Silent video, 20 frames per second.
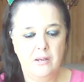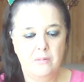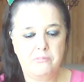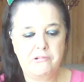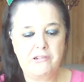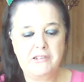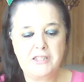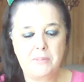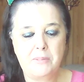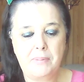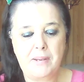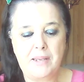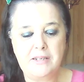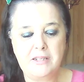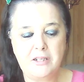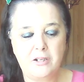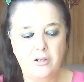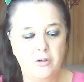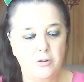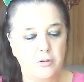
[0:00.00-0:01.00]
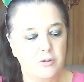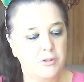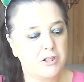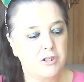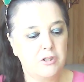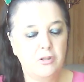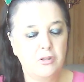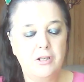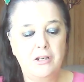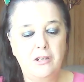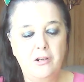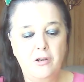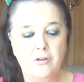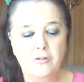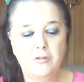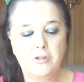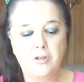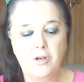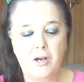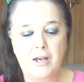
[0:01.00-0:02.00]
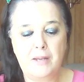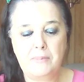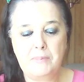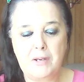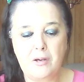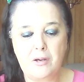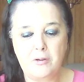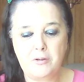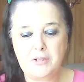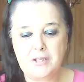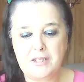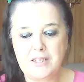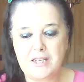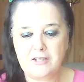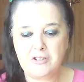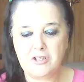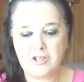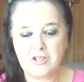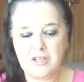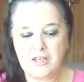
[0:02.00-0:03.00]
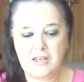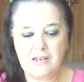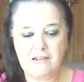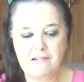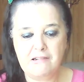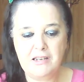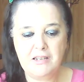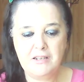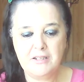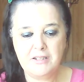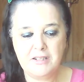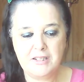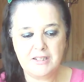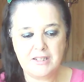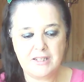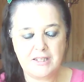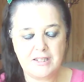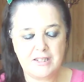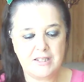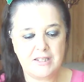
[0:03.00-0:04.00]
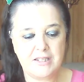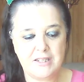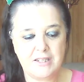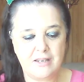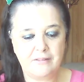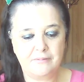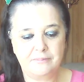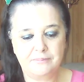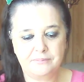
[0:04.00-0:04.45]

Prince of Pentacles, took a long time though, Sagittarius.